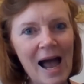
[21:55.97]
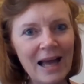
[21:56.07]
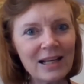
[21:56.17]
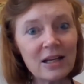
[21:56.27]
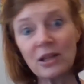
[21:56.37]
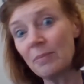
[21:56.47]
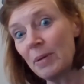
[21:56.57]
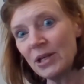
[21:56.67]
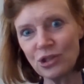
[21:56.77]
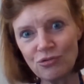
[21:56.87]
And the
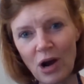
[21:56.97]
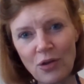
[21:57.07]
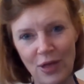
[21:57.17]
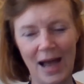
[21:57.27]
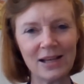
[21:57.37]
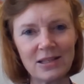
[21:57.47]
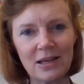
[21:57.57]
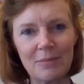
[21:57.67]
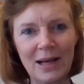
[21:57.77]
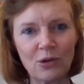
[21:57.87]
person who wrote that,
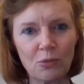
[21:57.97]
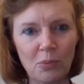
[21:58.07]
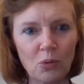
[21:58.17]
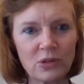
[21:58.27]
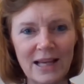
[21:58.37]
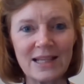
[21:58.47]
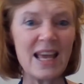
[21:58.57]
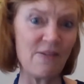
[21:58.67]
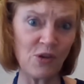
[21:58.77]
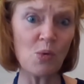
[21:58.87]
a man called Paul, said,
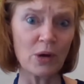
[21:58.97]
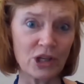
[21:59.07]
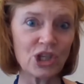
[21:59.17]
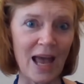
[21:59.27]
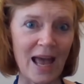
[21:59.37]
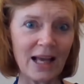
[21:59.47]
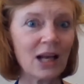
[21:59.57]
if you want to check,